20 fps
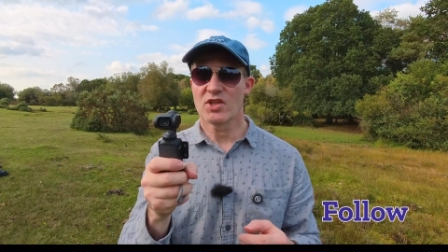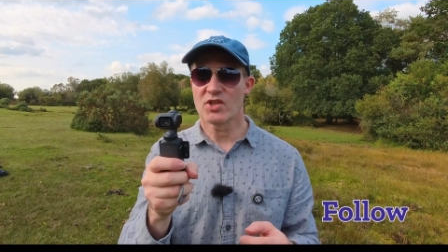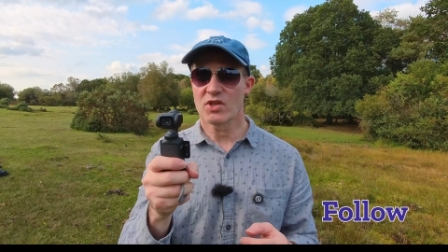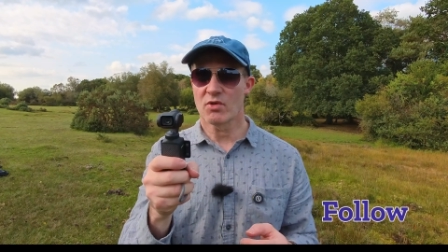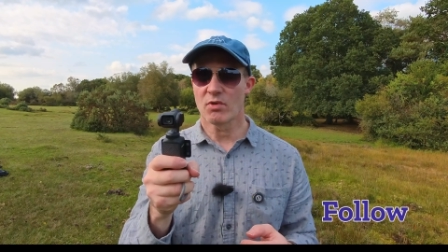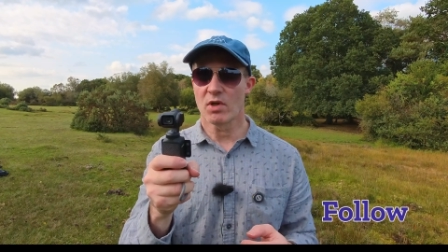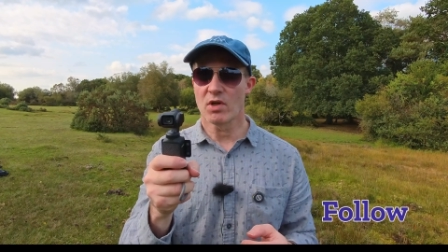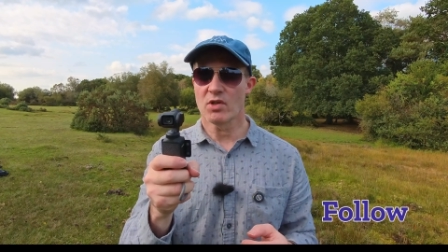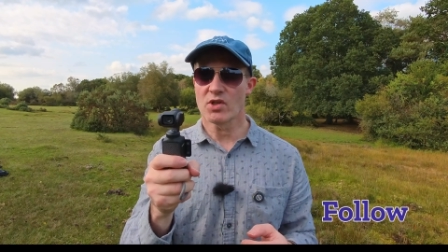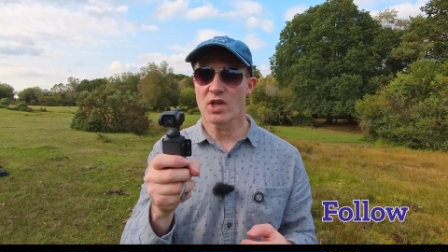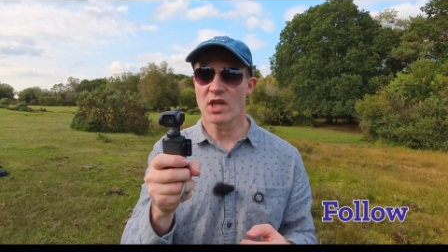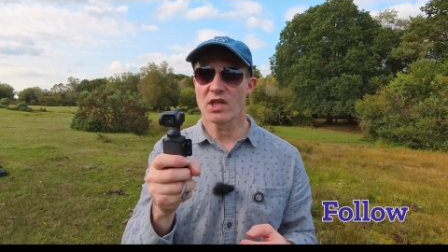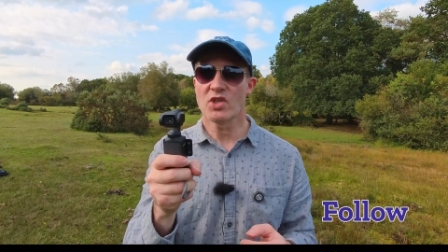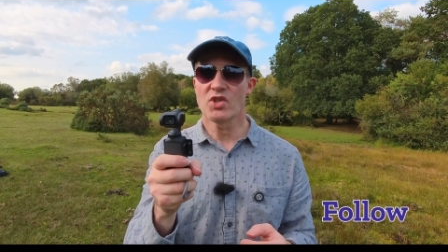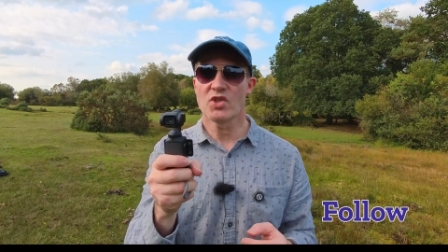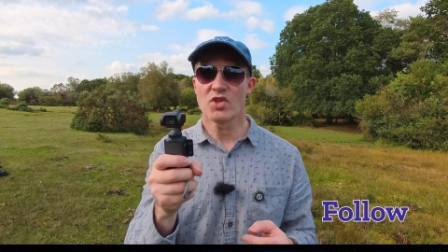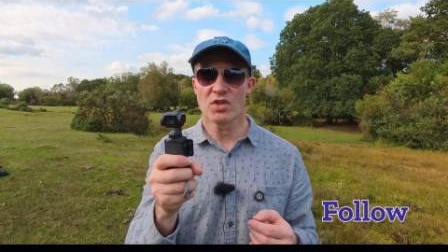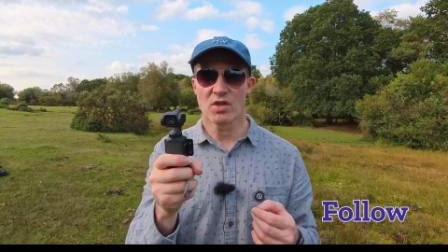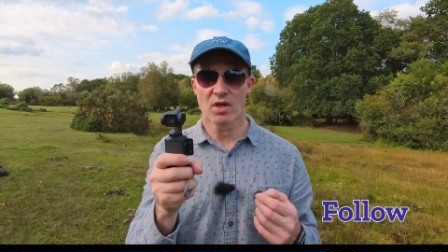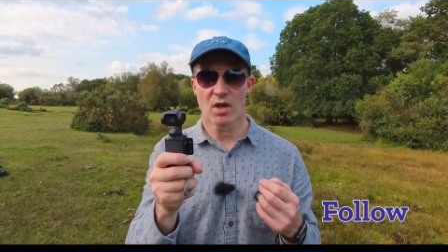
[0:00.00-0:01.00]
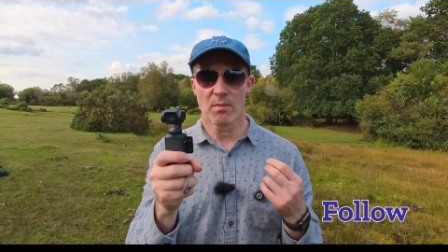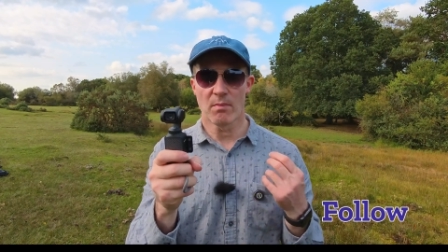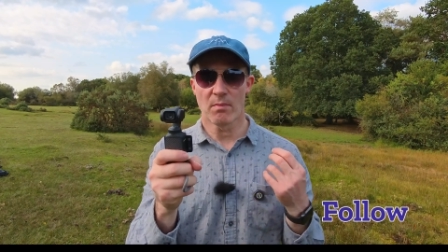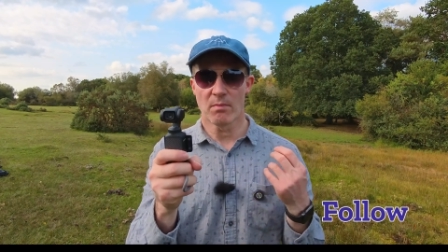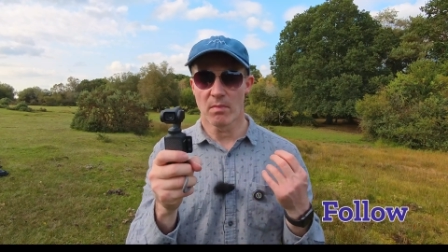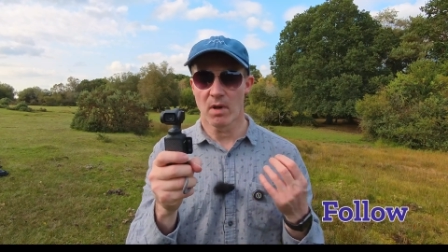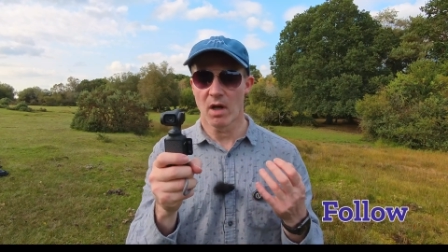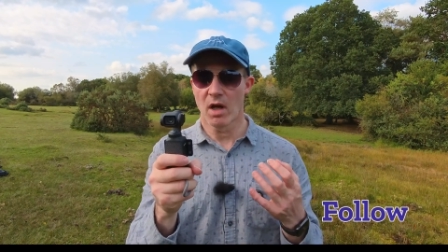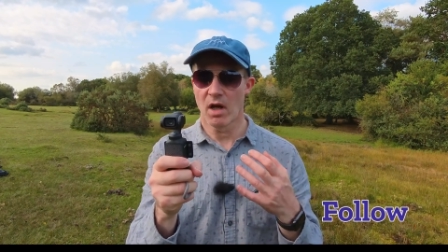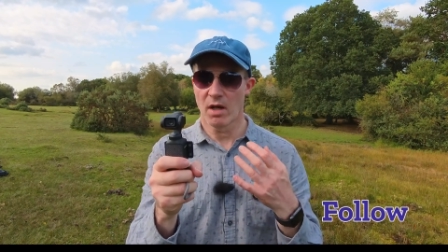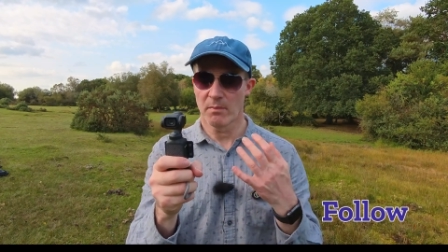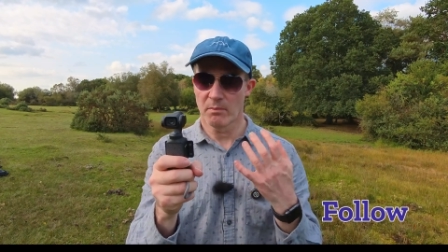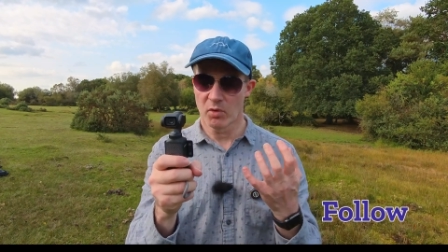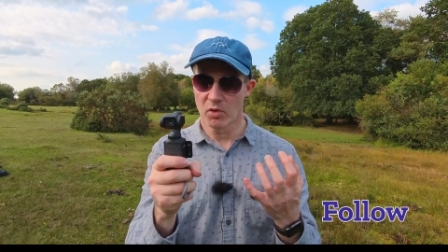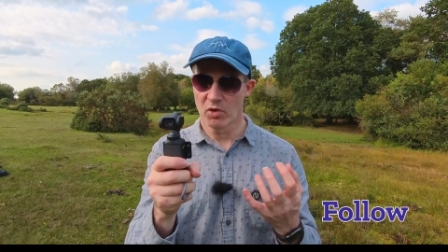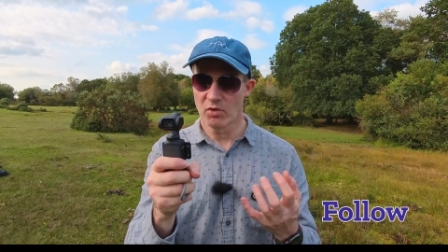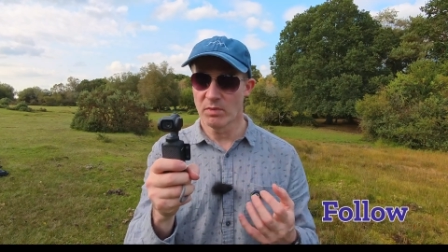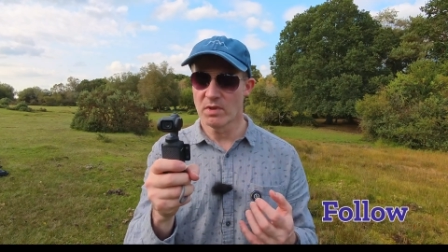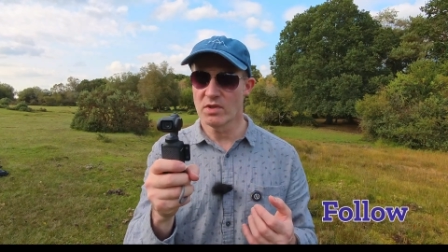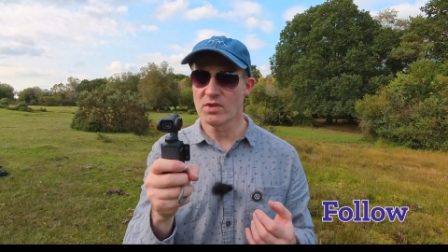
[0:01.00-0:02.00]
is the rotation uh,
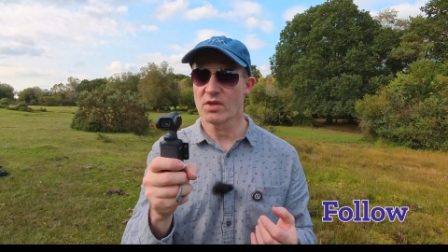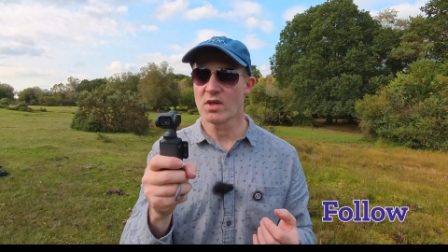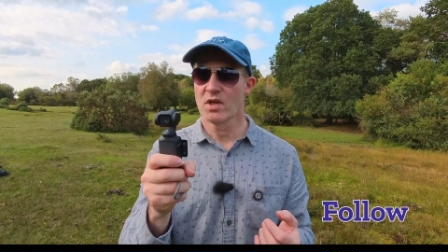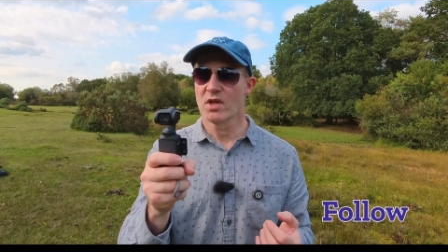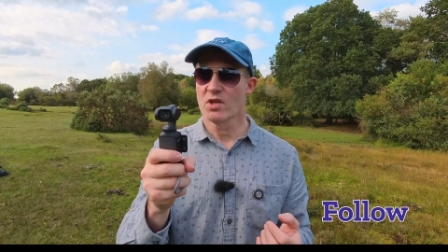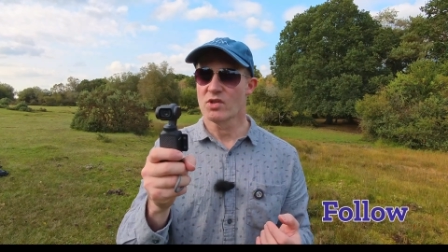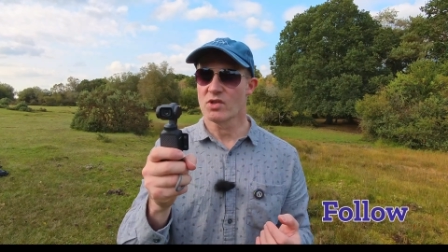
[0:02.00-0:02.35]
movement.